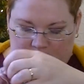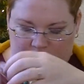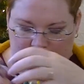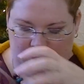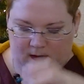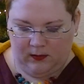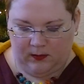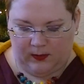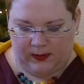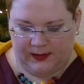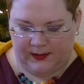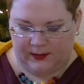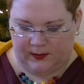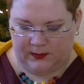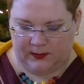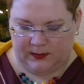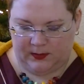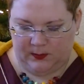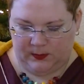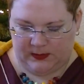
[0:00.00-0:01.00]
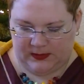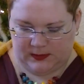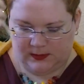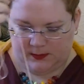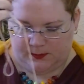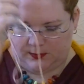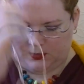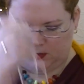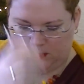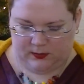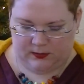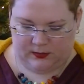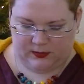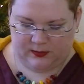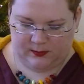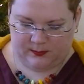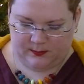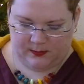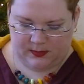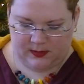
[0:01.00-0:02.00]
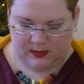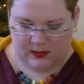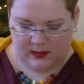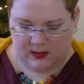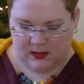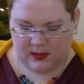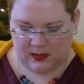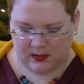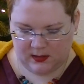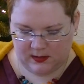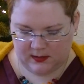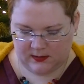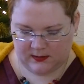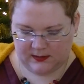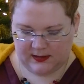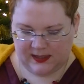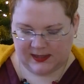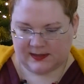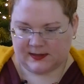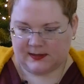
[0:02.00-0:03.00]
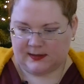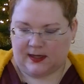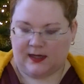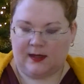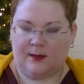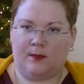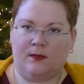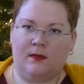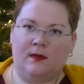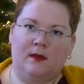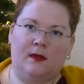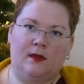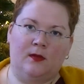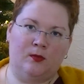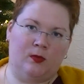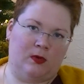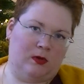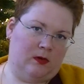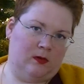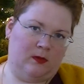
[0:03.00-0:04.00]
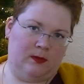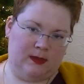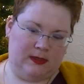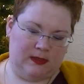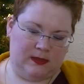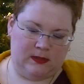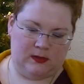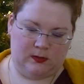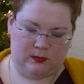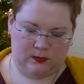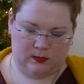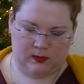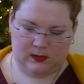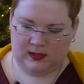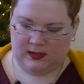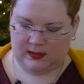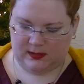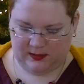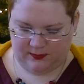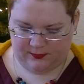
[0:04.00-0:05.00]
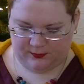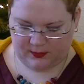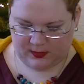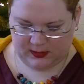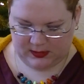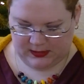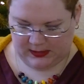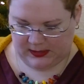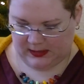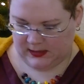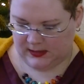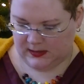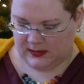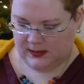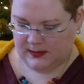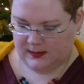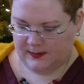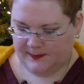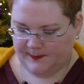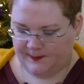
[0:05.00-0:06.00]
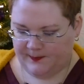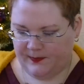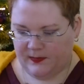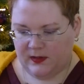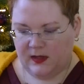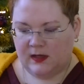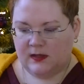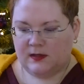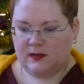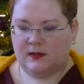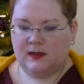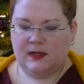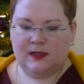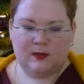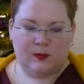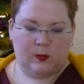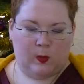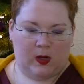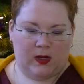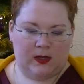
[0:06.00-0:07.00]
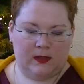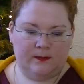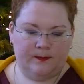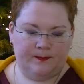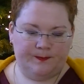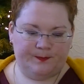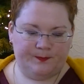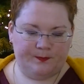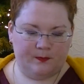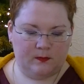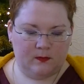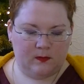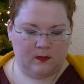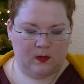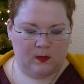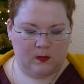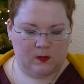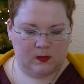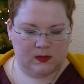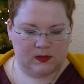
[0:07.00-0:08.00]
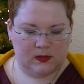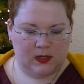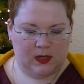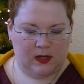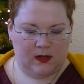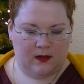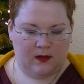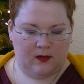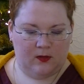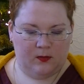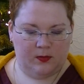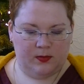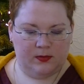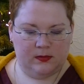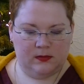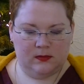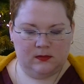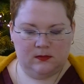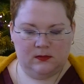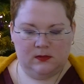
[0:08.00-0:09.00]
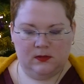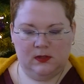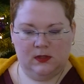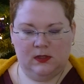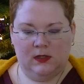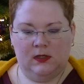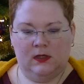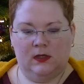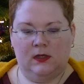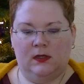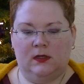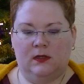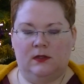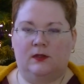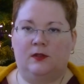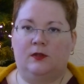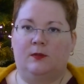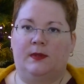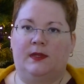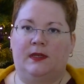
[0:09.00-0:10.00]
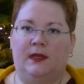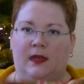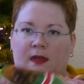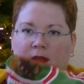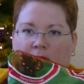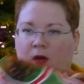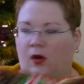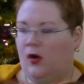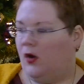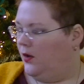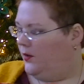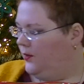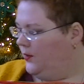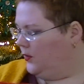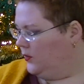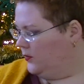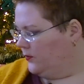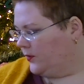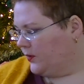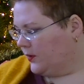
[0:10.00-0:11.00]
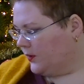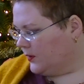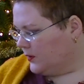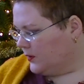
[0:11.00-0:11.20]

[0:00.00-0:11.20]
oh well, you win some, you lose some. Next time you will always do it differently. So that's one, which I hope to be knitting on over